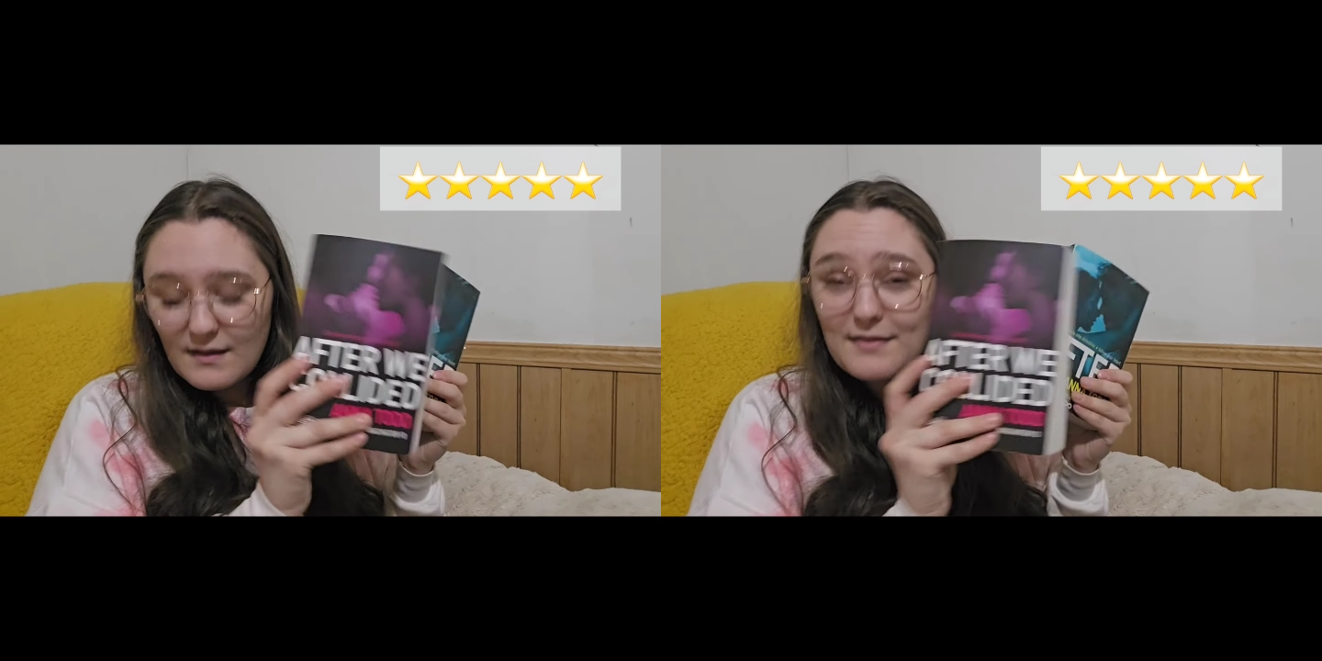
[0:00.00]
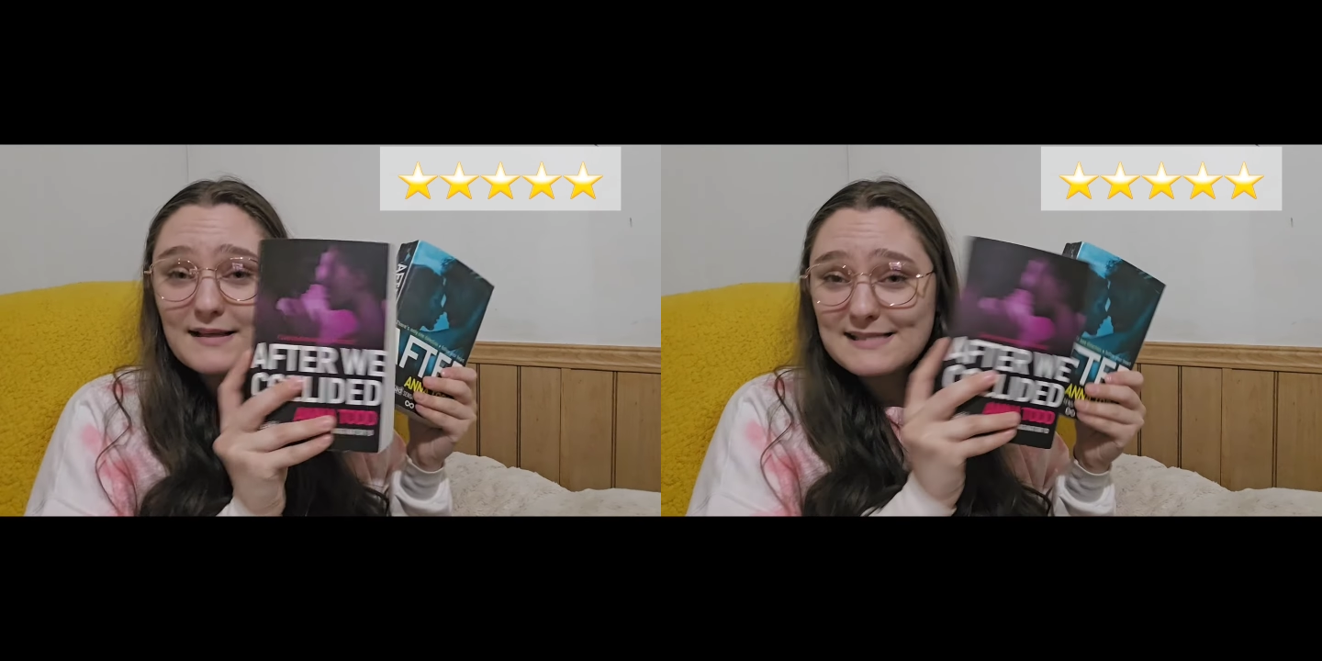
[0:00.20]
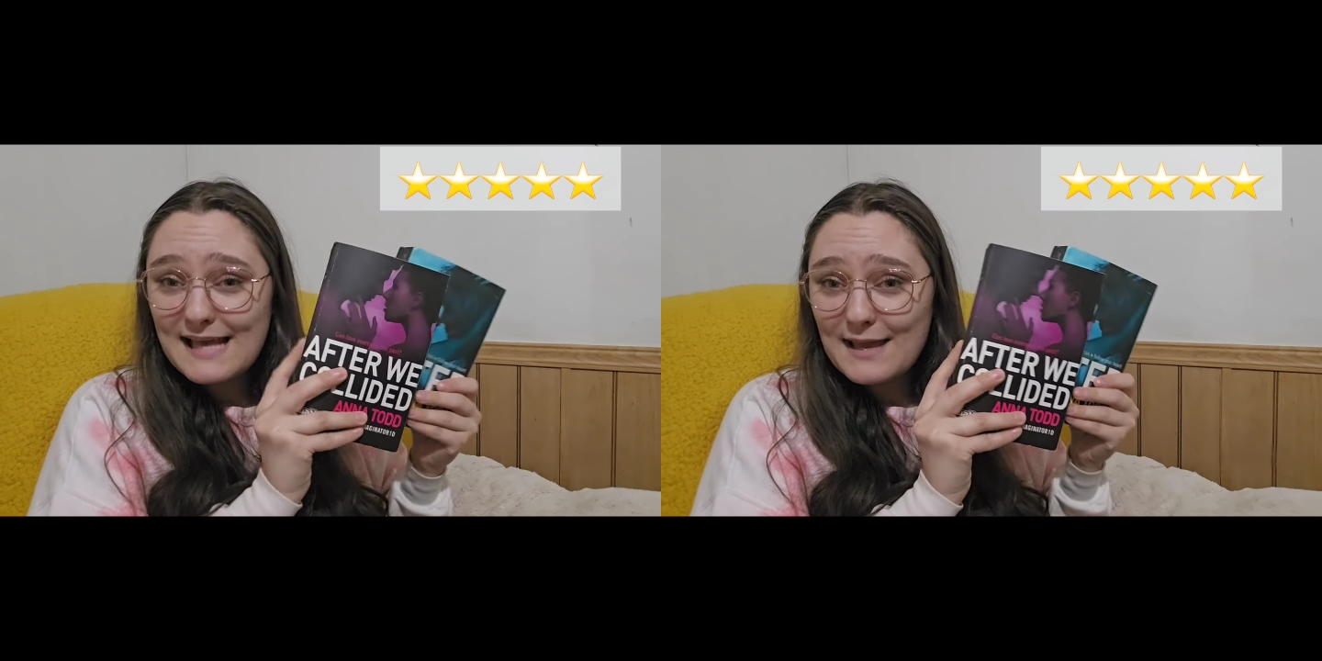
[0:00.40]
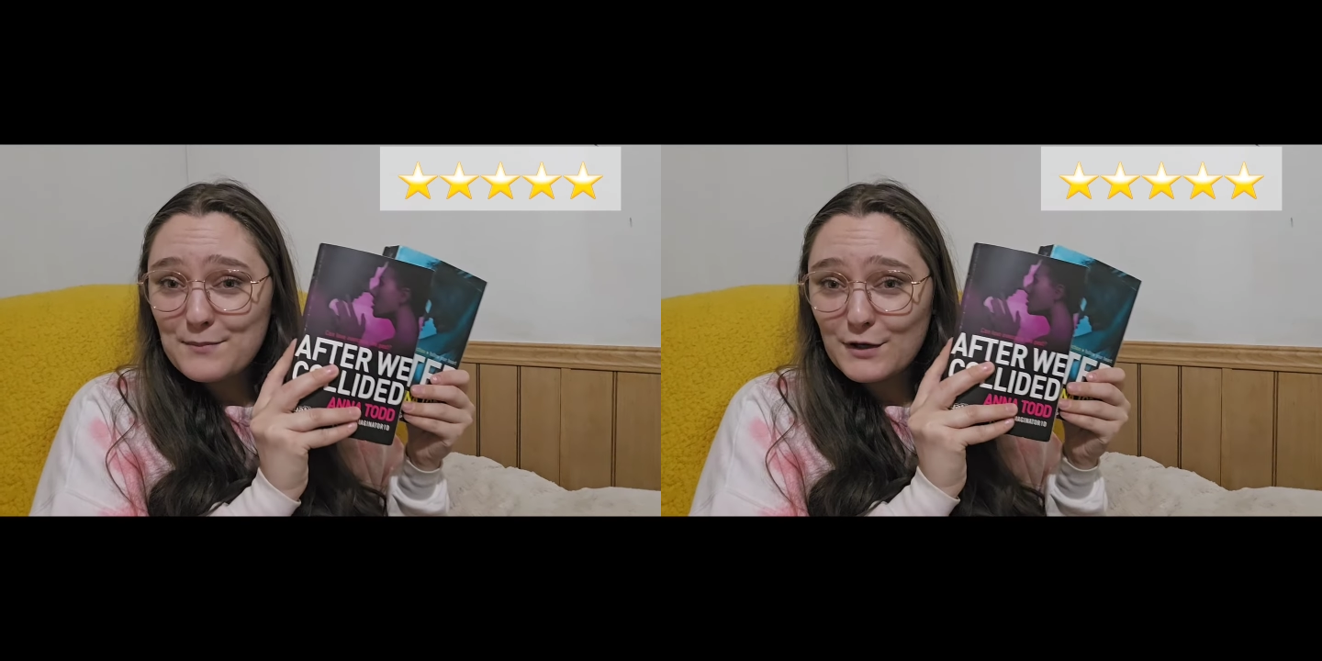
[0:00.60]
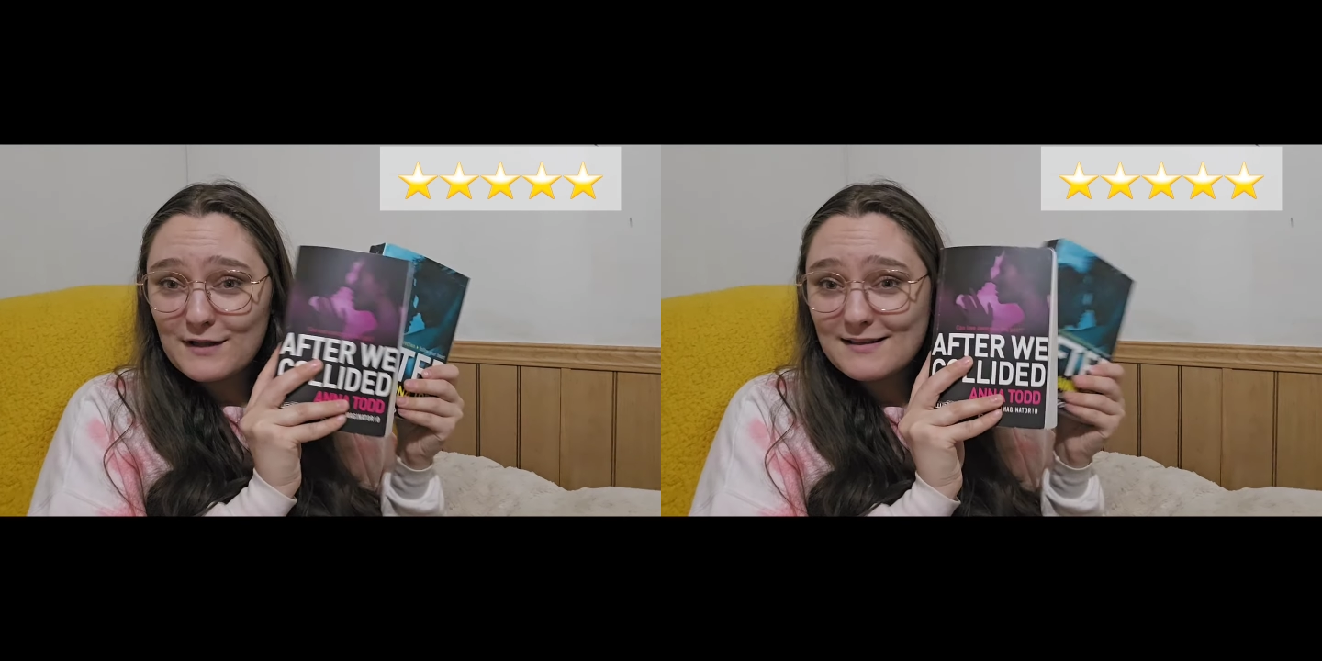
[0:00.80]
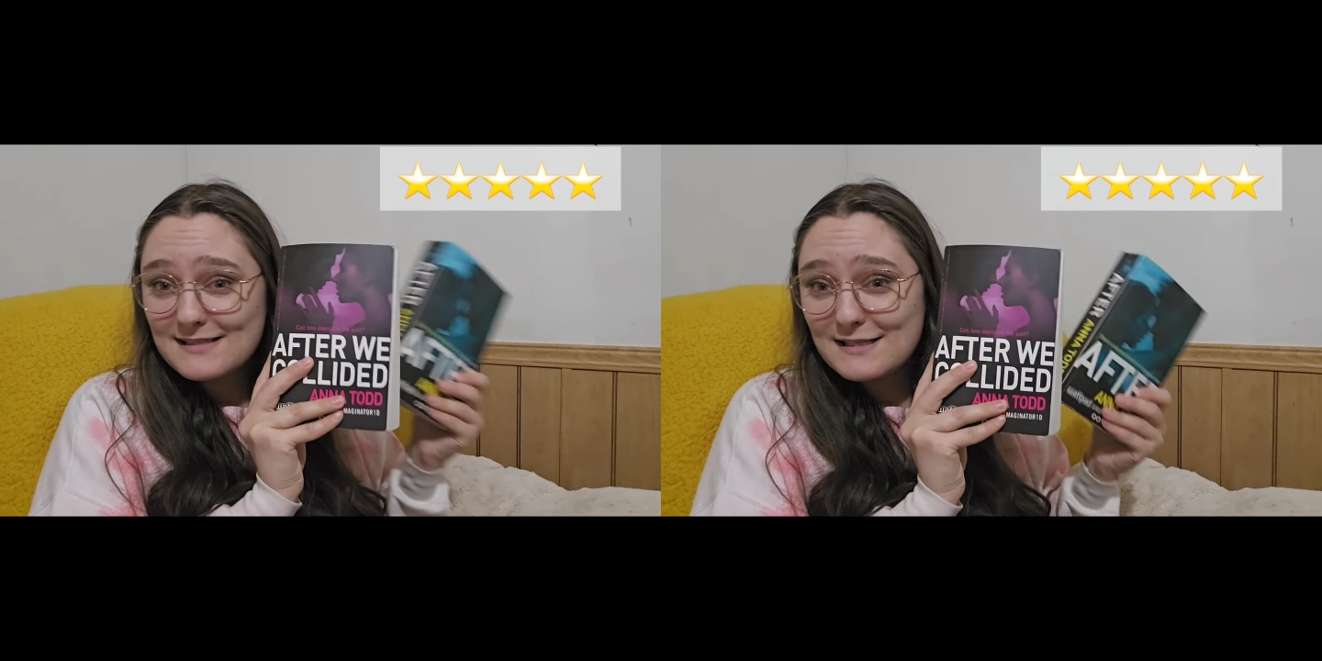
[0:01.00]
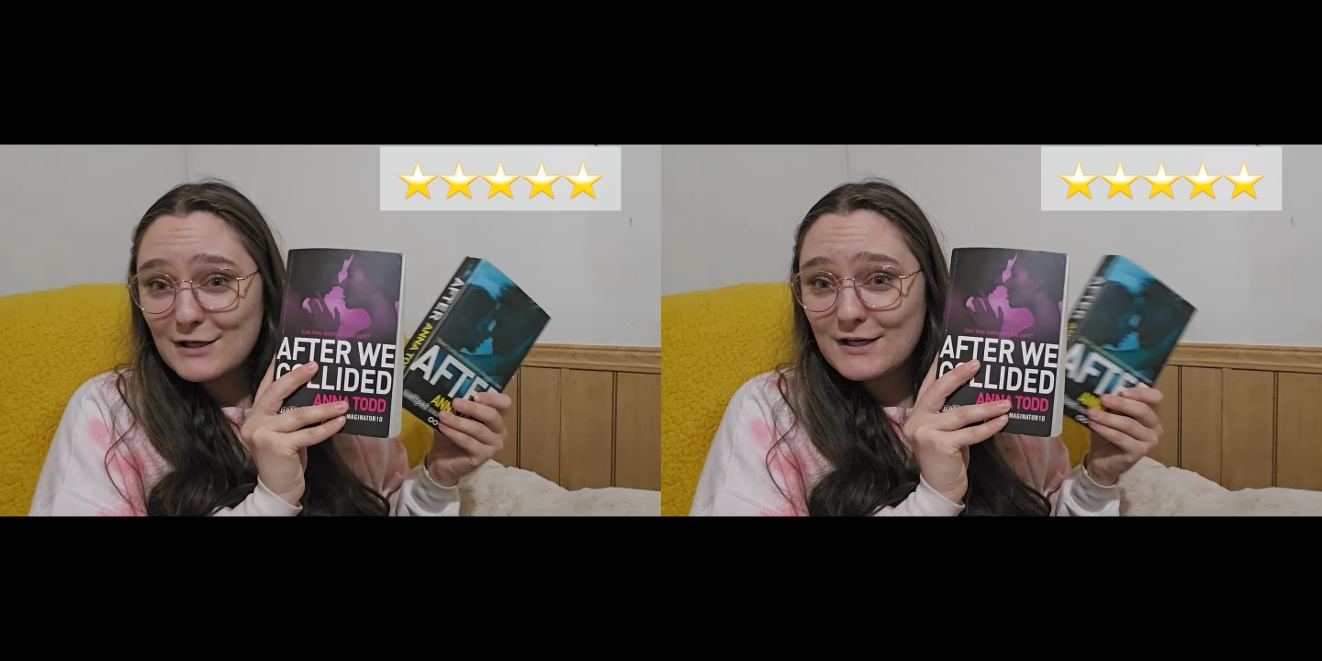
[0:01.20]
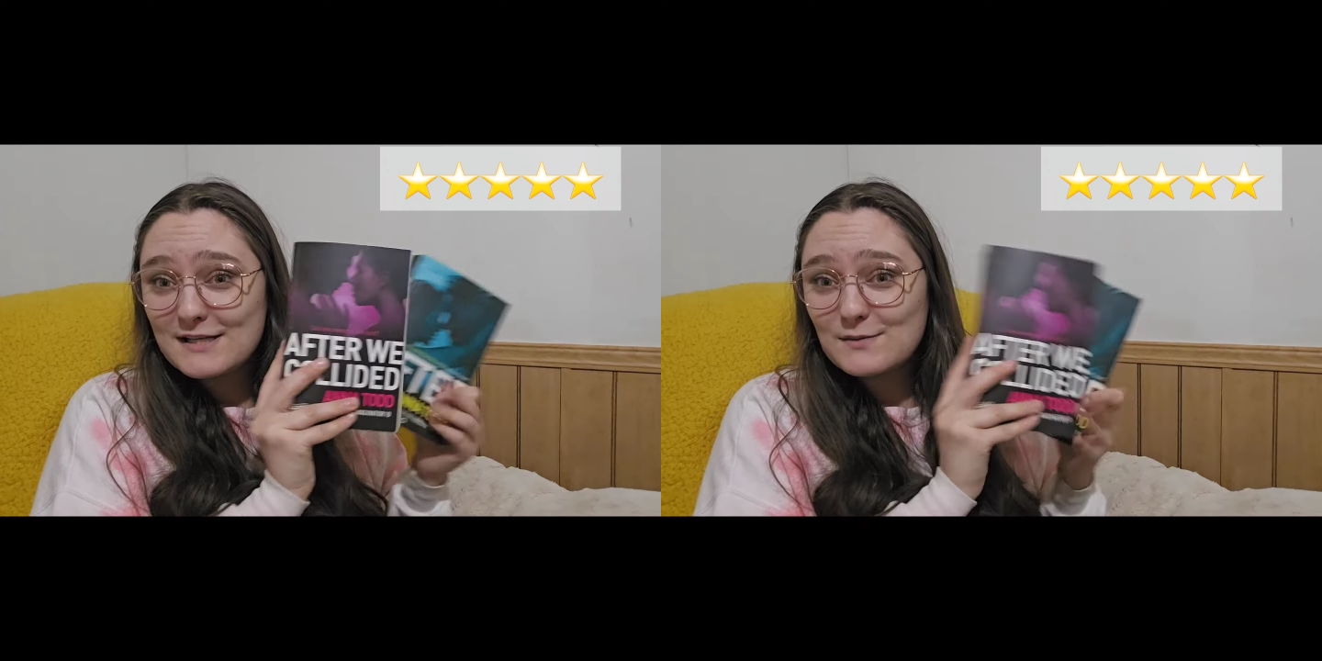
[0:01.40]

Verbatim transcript: the second book in the series,